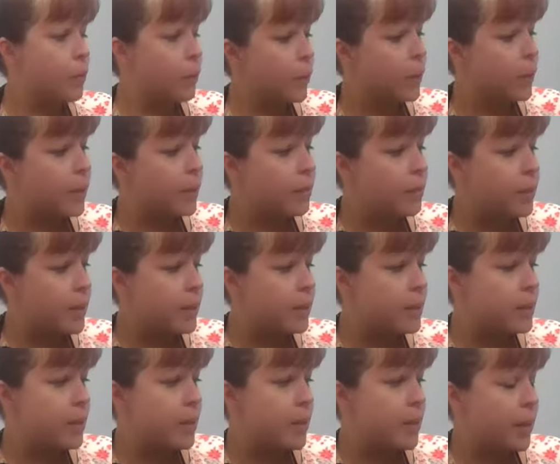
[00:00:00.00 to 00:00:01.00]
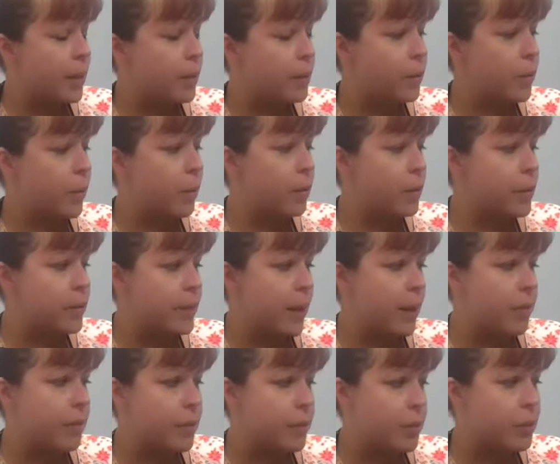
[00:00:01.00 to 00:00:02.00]
work in events and you always
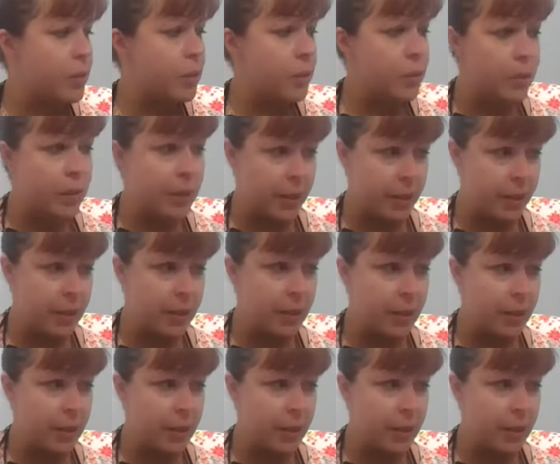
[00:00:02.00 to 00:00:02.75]
have a to-do list